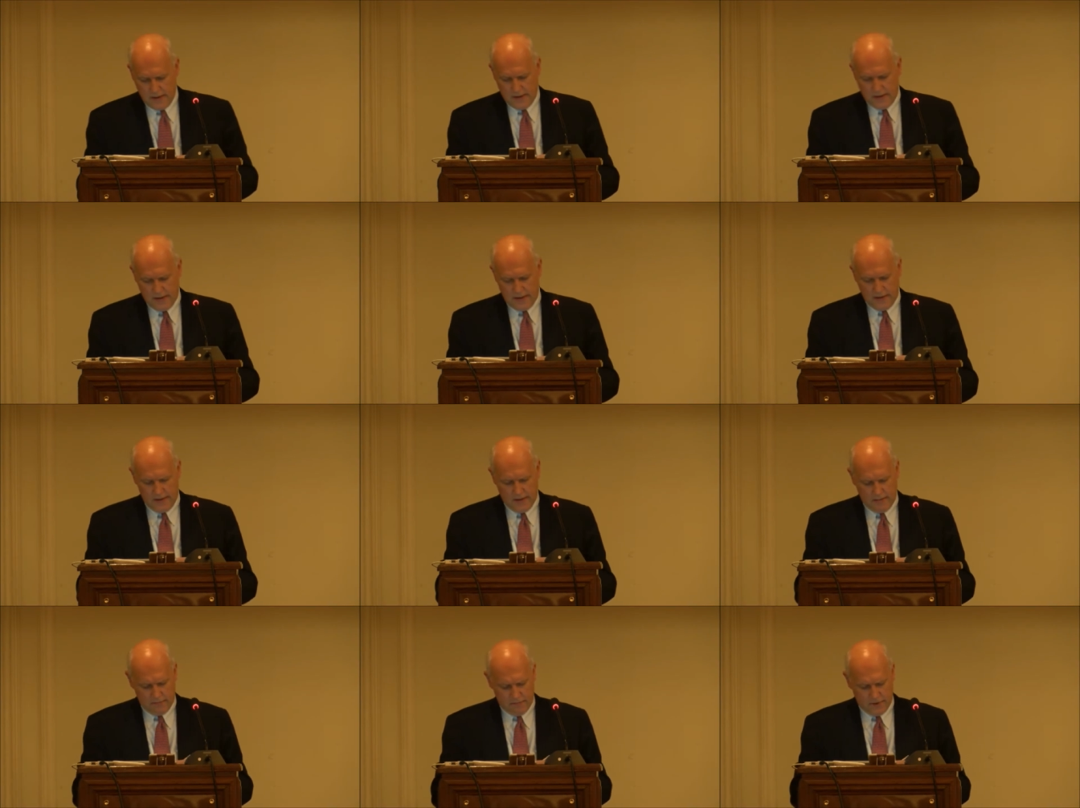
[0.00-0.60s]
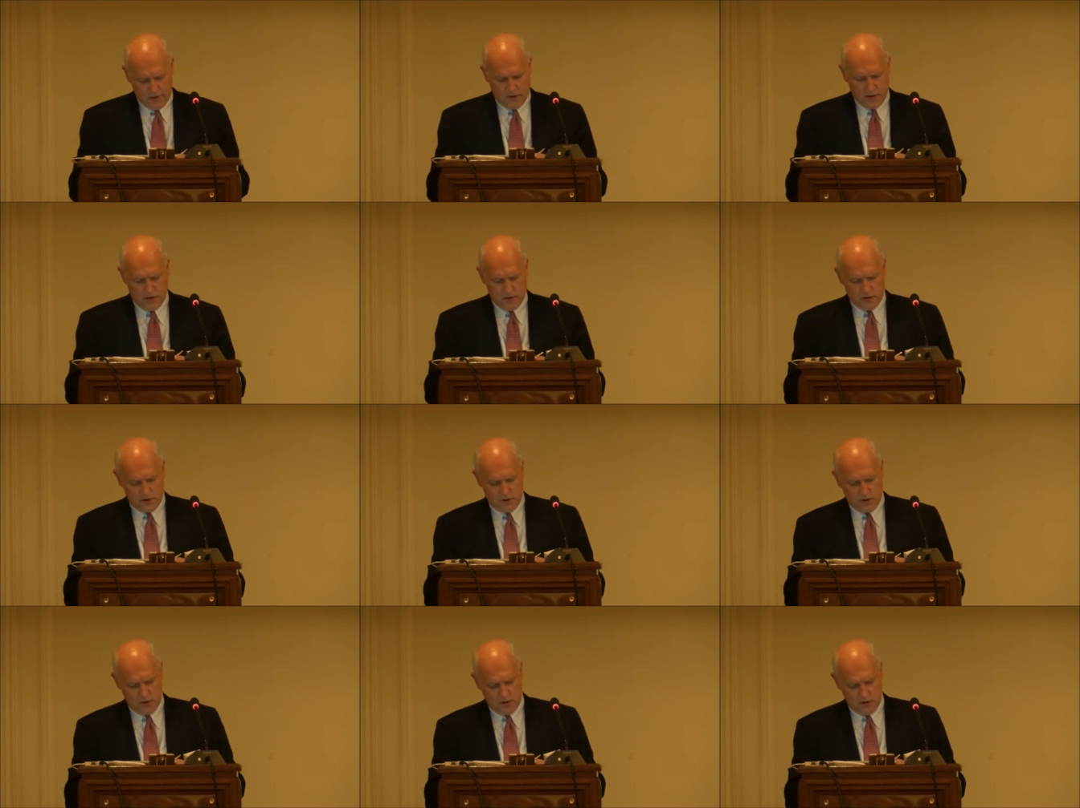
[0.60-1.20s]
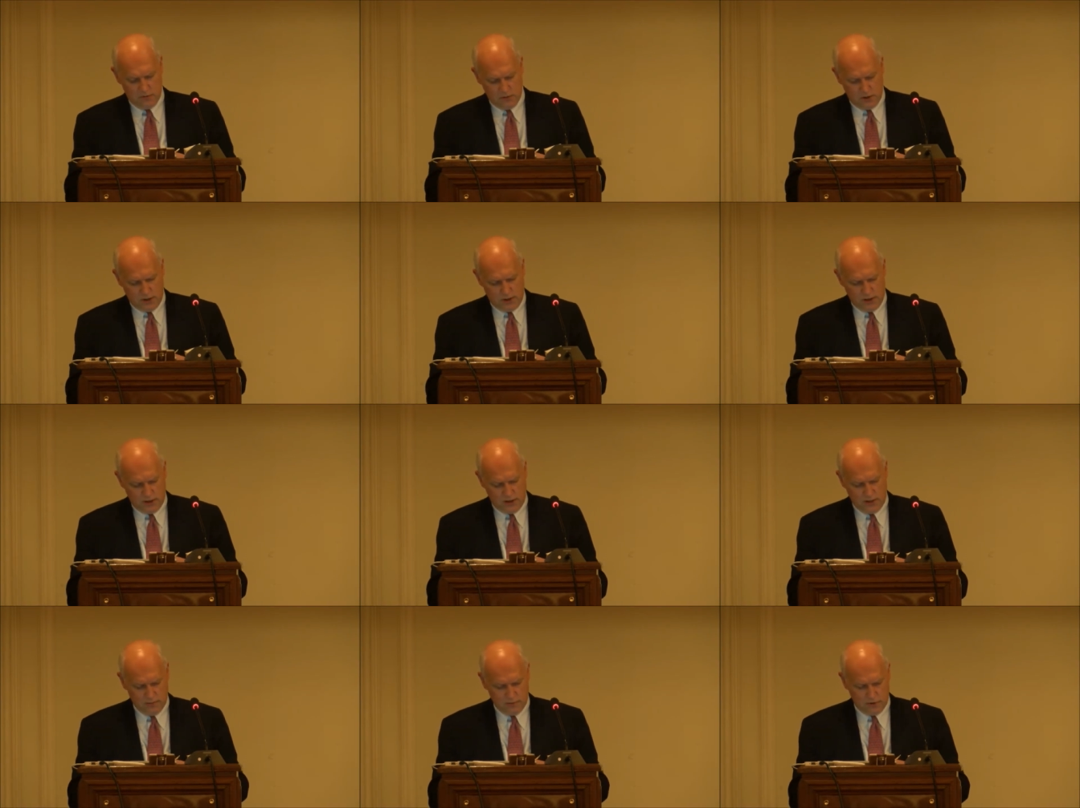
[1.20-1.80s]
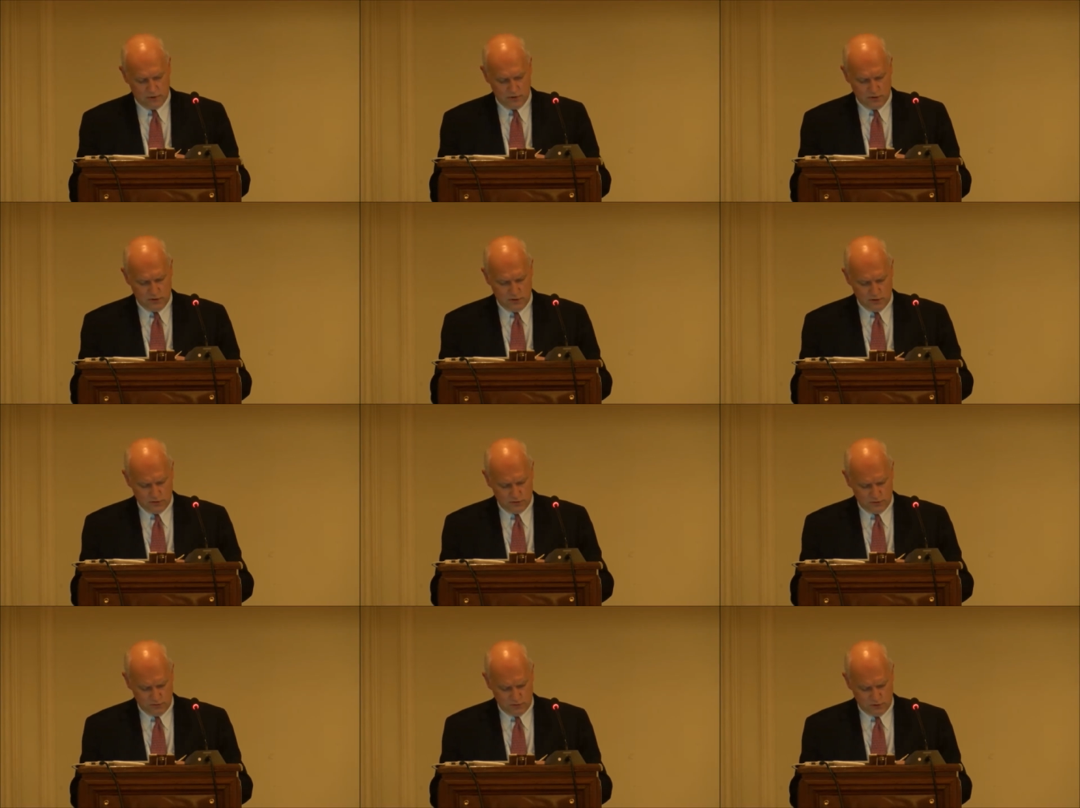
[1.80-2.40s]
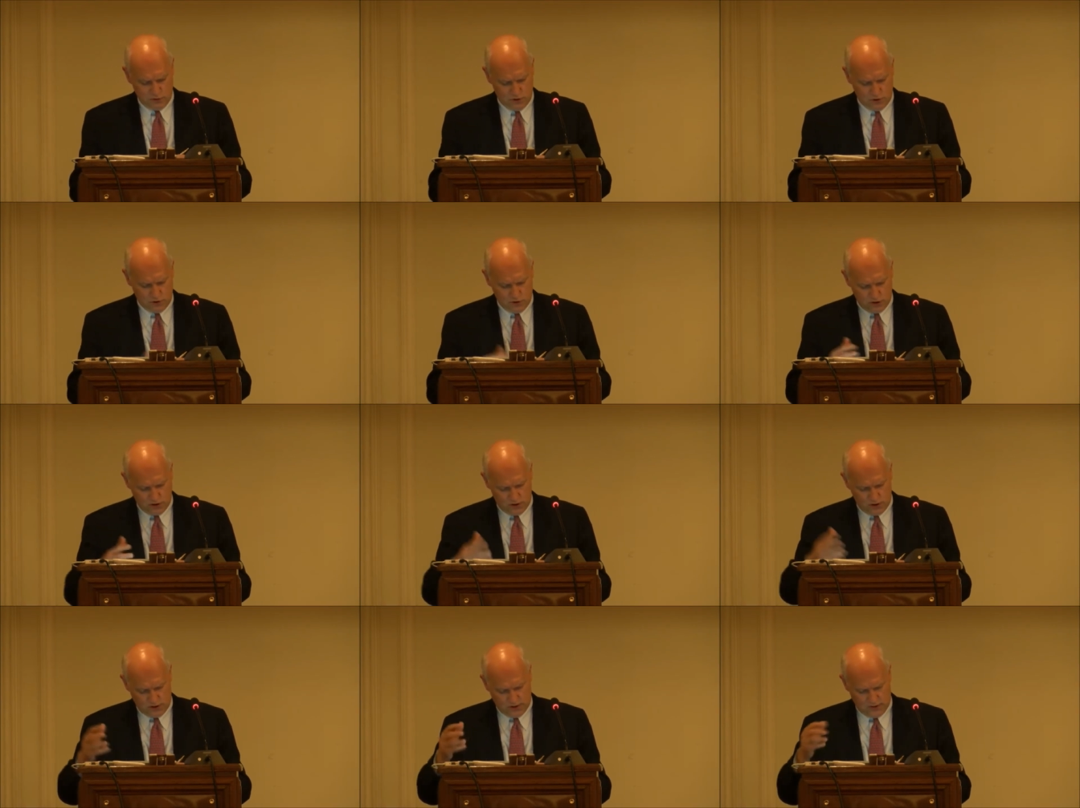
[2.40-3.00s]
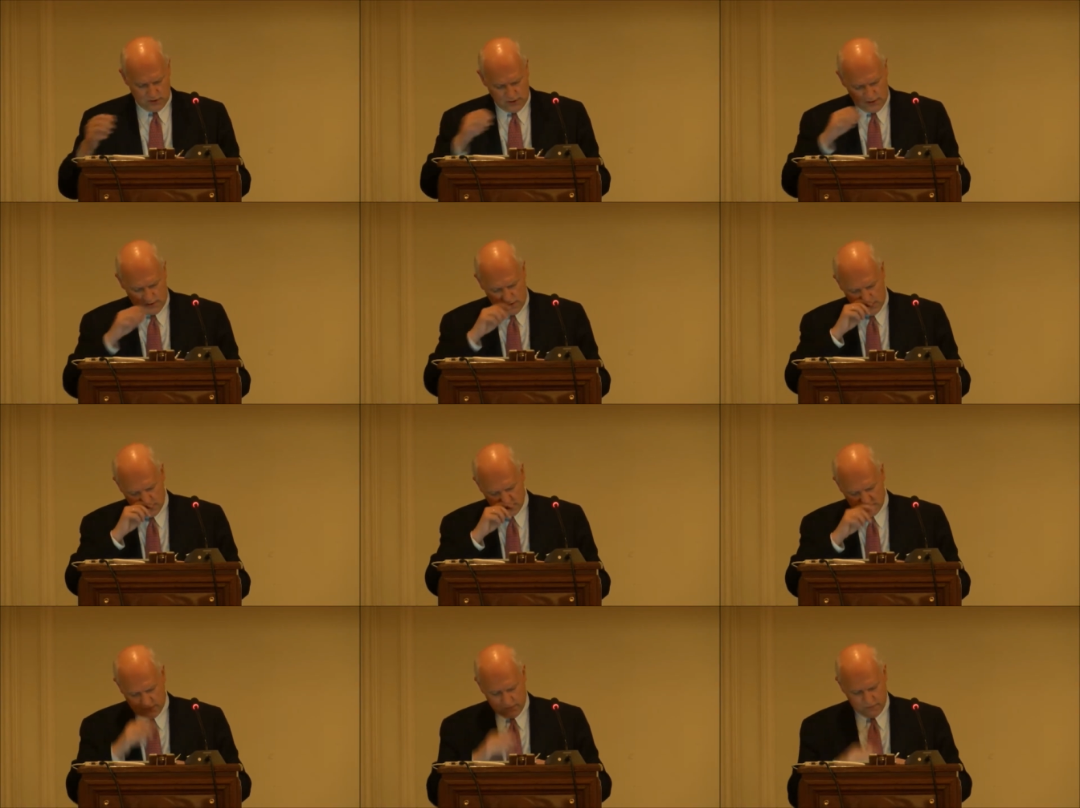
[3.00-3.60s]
uh, because you would like him to go to church and, and ask